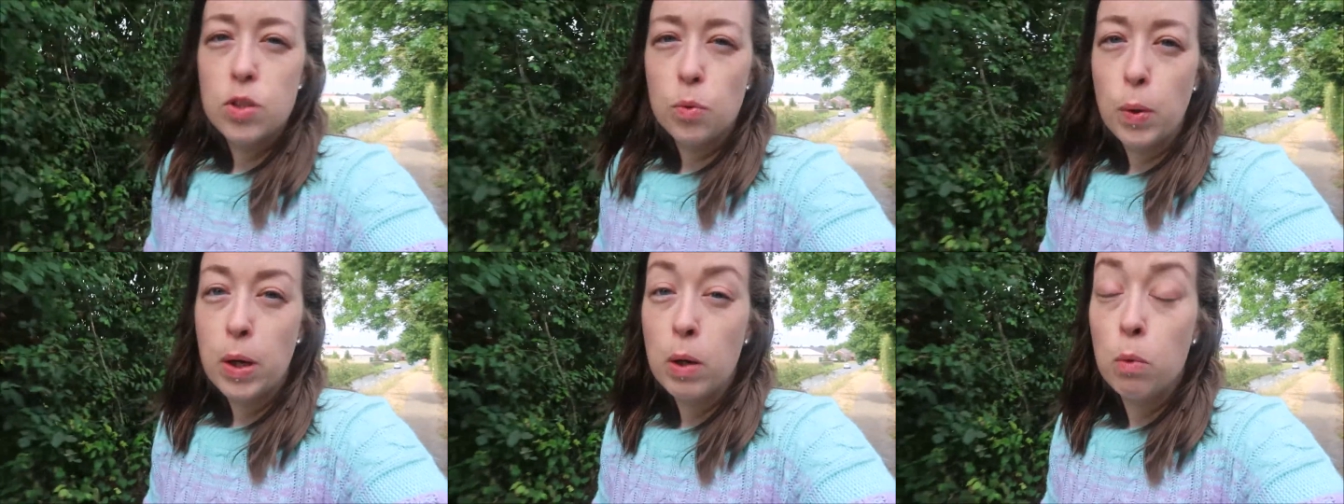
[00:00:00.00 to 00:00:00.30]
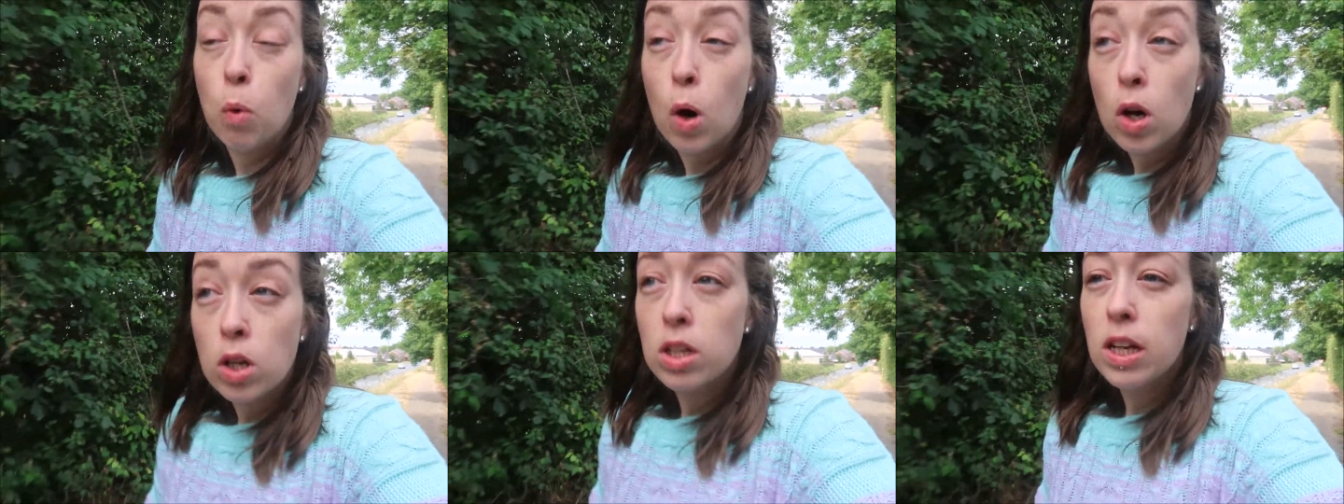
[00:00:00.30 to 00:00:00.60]
we
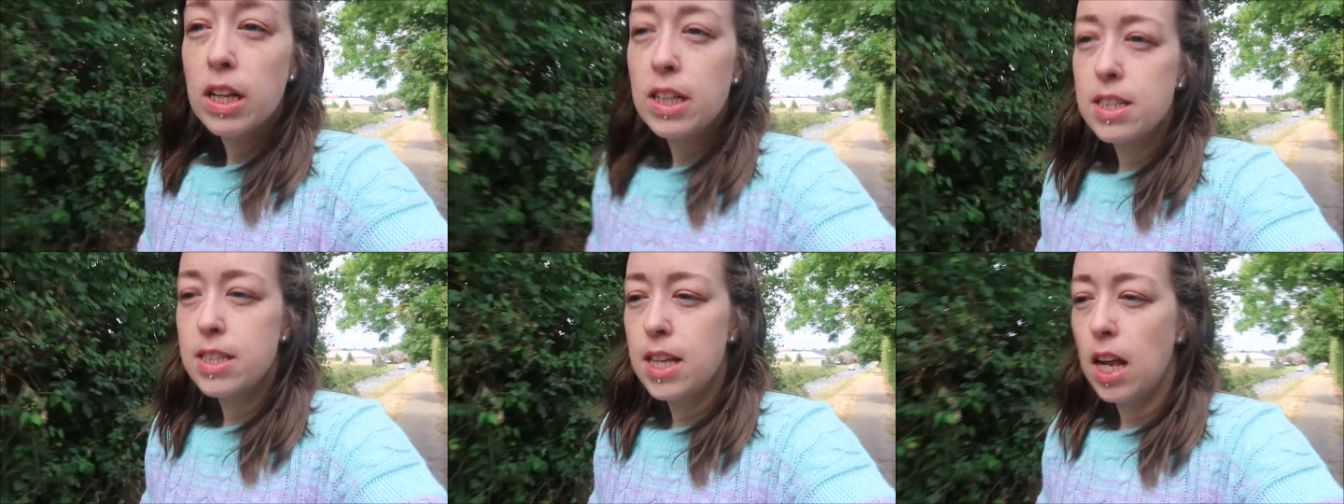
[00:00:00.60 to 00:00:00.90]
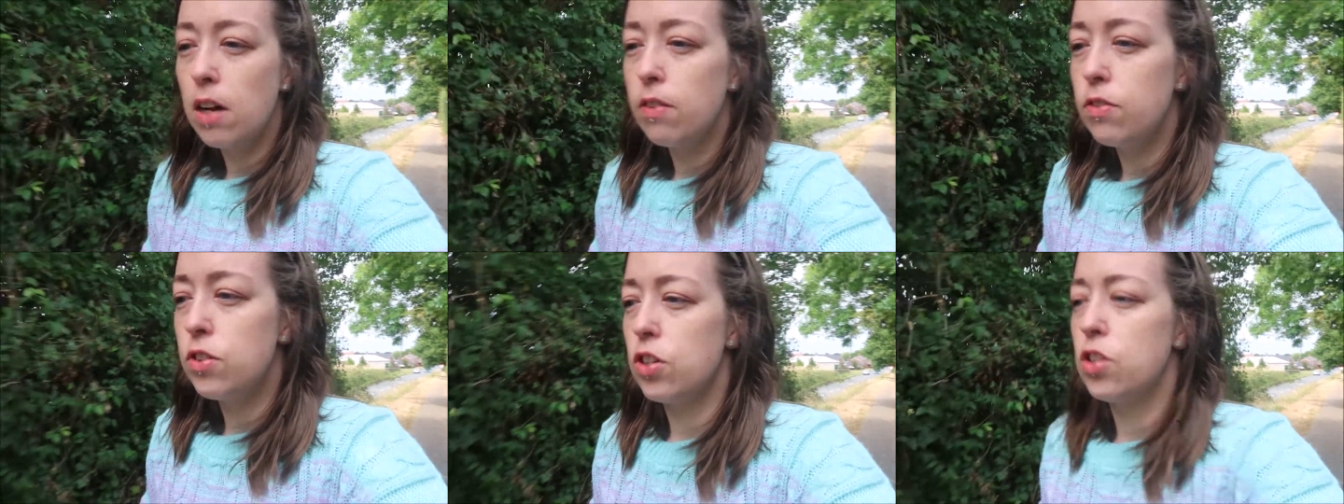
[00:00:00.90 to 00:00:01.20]
want
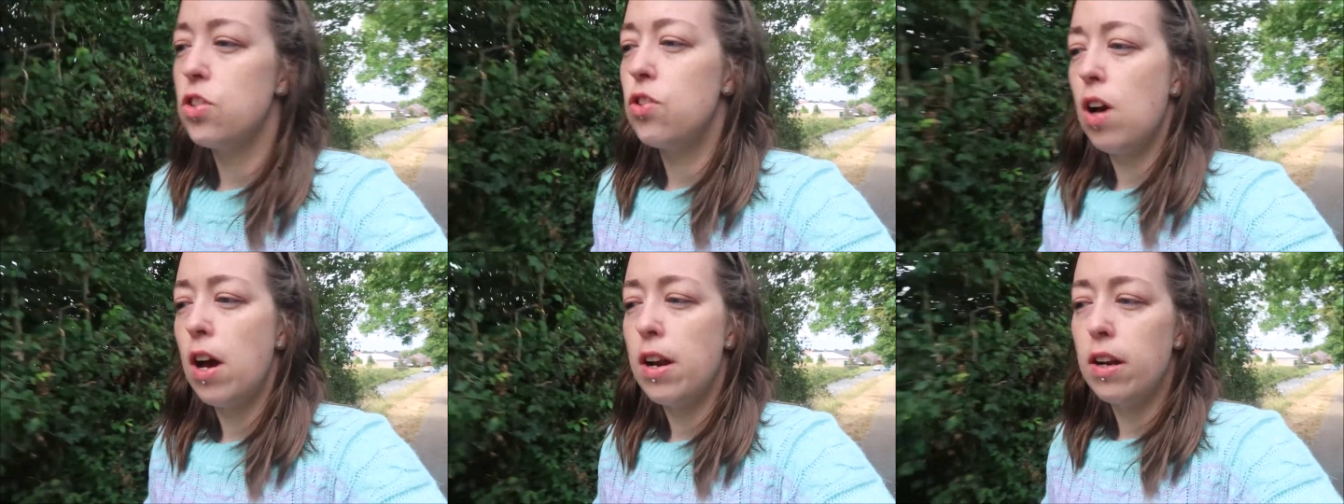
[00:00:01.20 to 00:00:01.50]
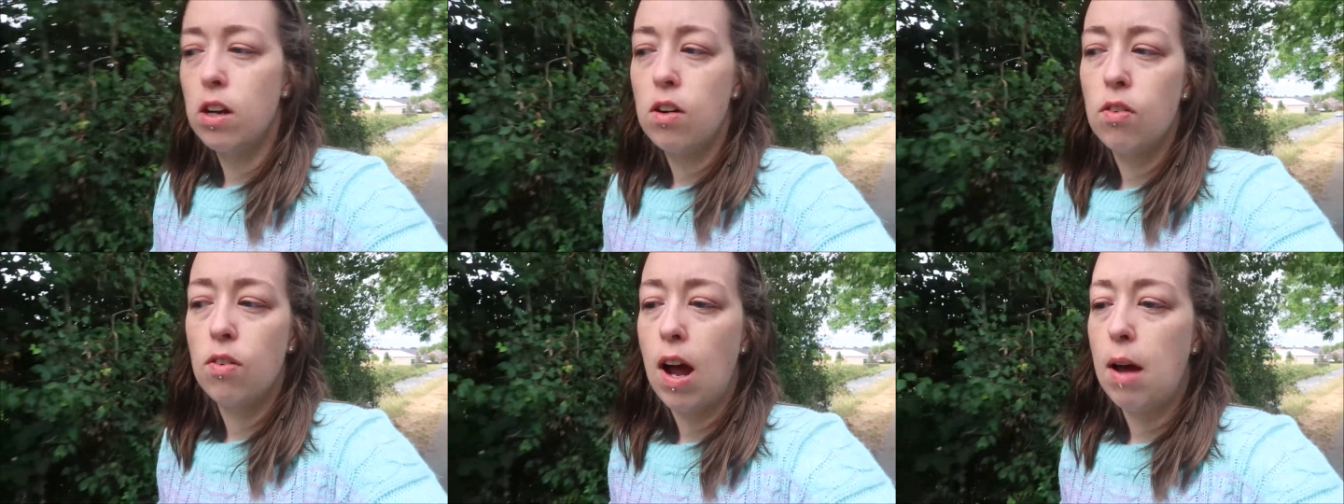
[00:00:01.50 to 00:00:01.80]
instead of just trying
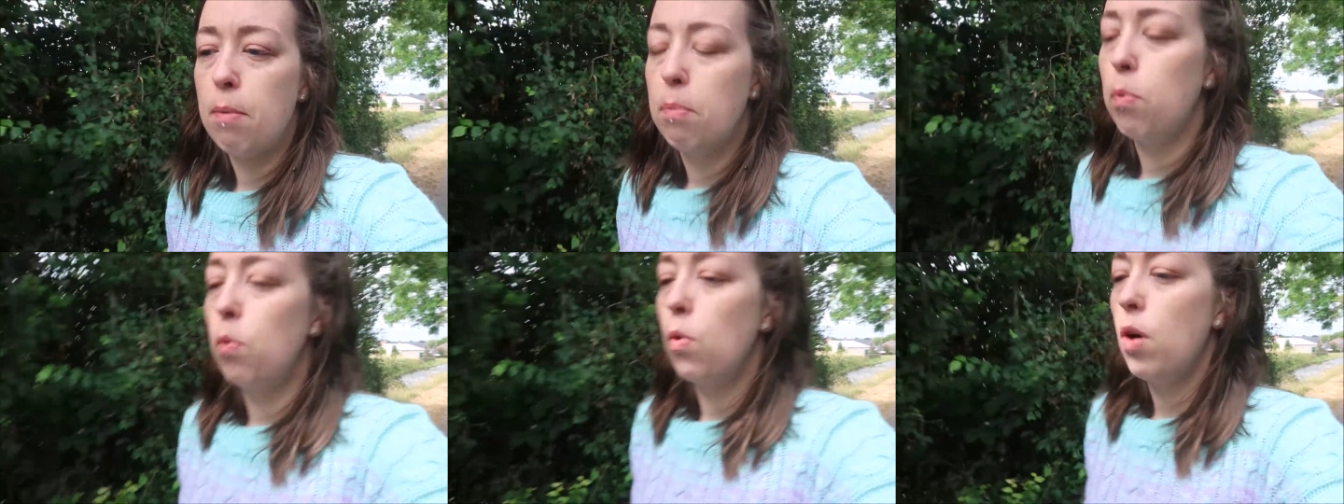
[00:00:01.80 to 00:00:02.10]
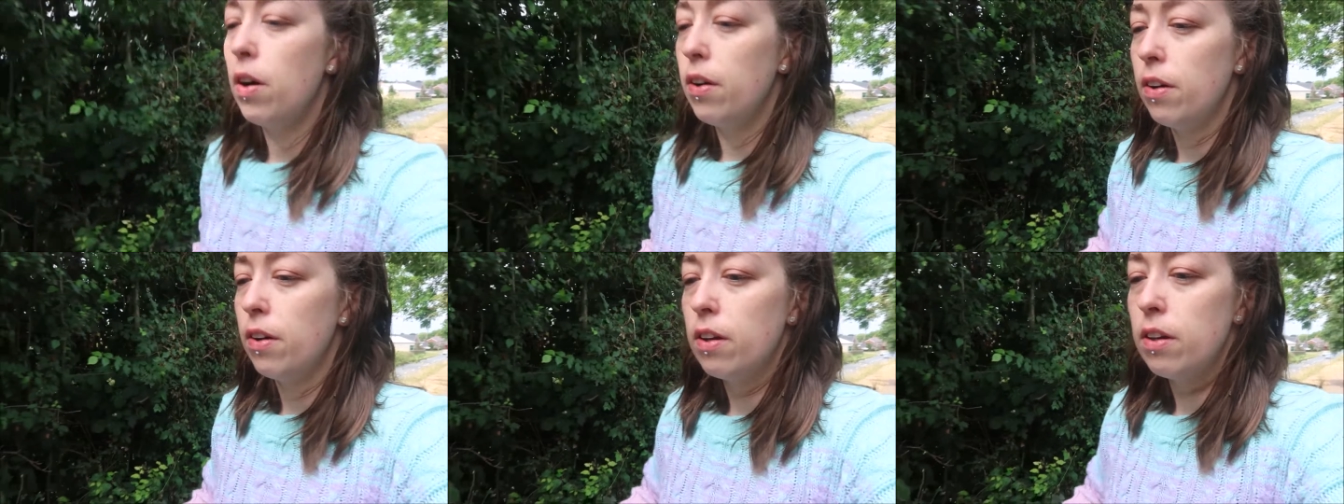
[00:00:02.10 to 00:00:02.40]
to grab
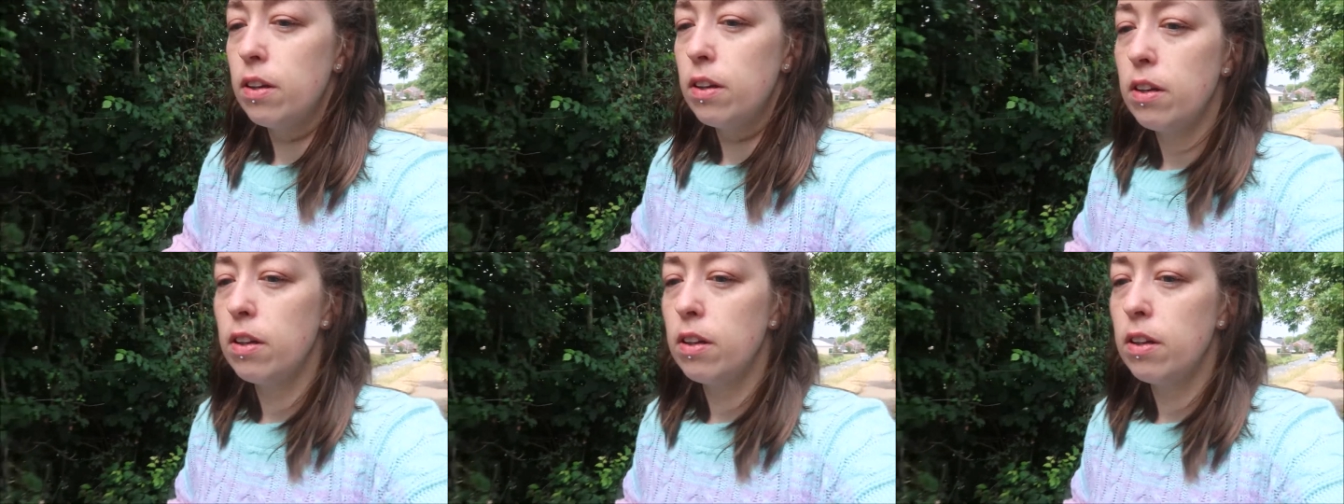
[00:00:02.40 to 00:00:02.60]
one